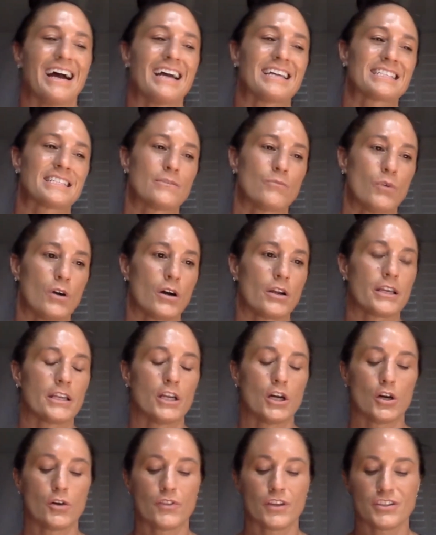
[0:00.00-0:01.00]
I said, well,
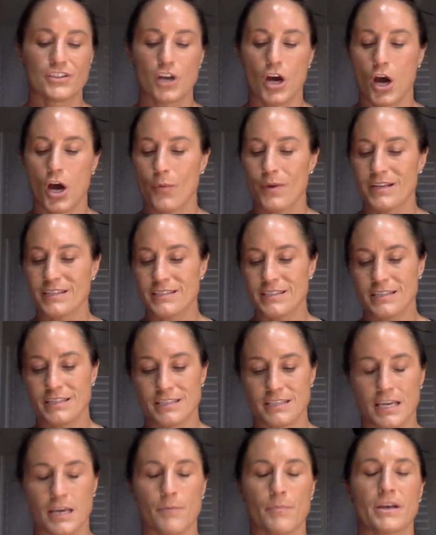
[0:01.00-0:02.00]
you know, there's always
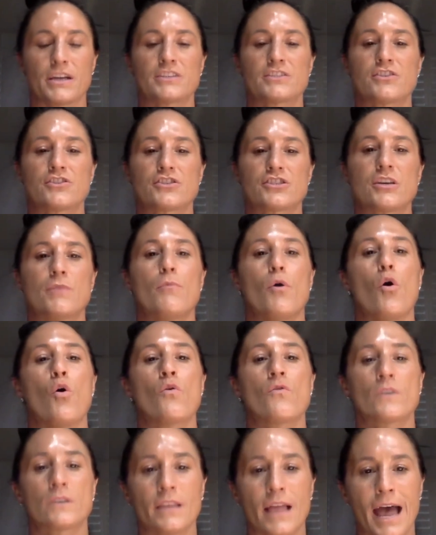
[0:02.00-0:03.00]
this thing because there's some
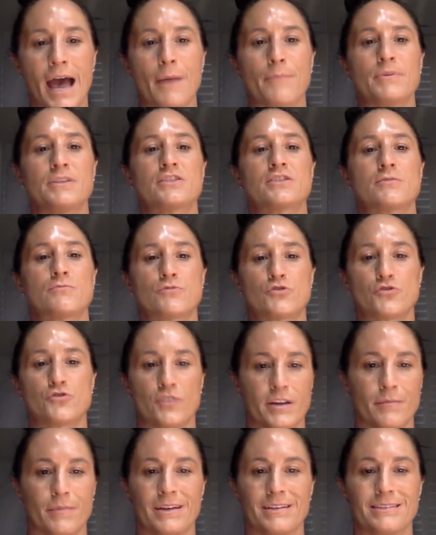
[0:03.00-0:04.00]
overlap in some
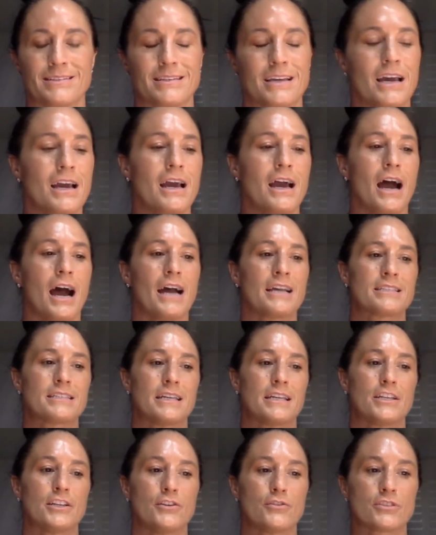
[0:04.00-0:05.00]
treatments. I
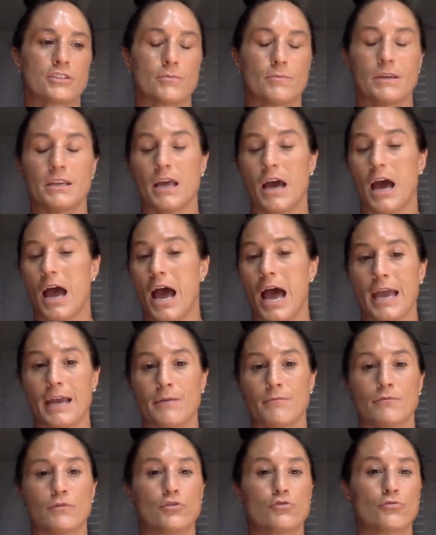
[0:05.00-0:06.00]
said, you know, something I
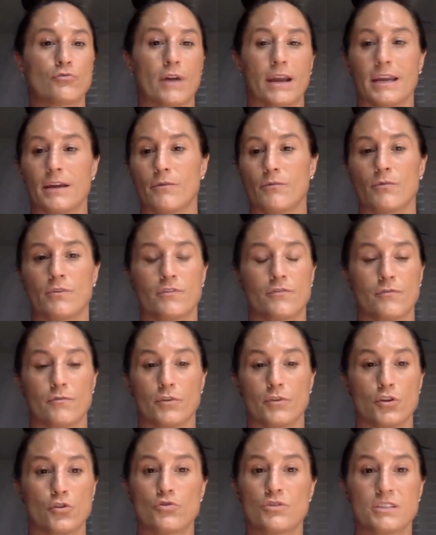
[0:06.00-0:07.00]
am great with
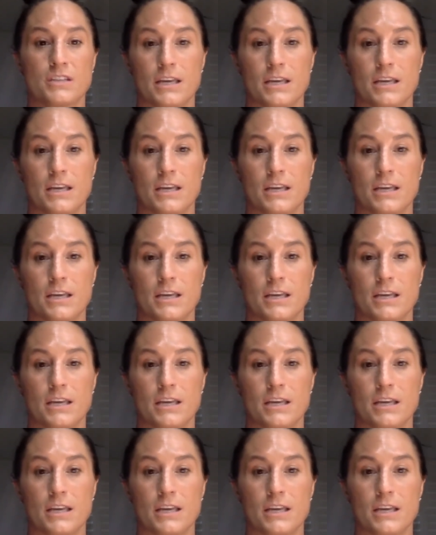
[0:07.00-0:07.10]
you